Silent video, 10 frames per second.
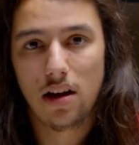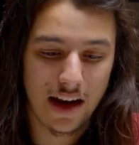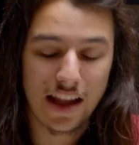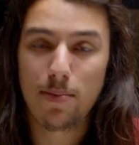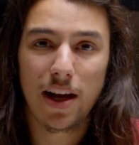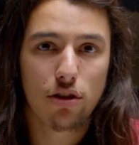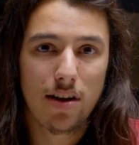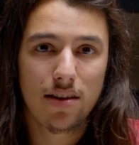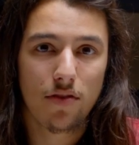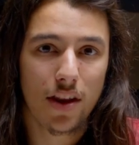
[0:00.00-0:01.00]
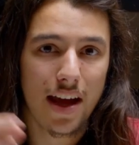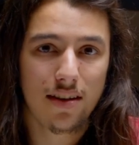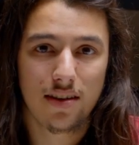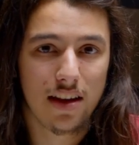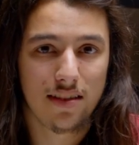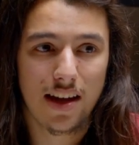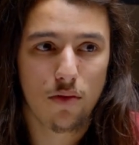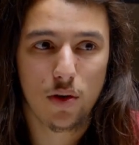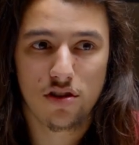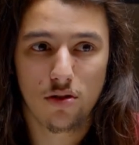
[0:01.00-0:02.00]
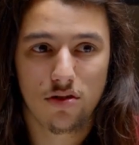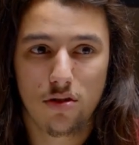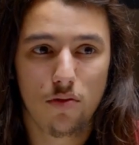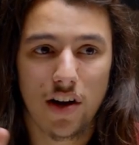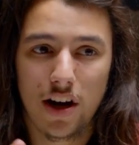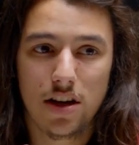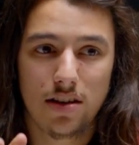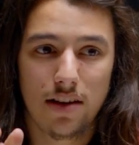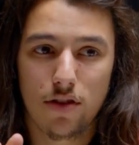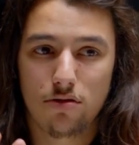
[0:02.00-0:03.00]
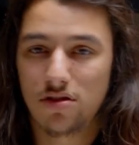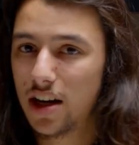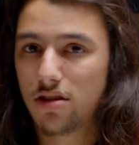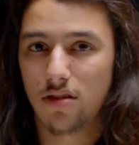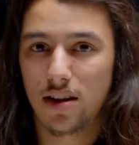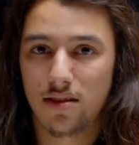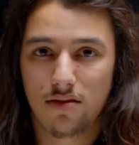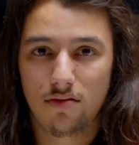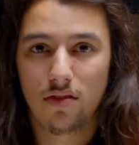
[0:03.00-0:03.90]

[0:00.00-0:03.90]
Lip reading: And the biggest reason for that is kind of we chose two very different trajectories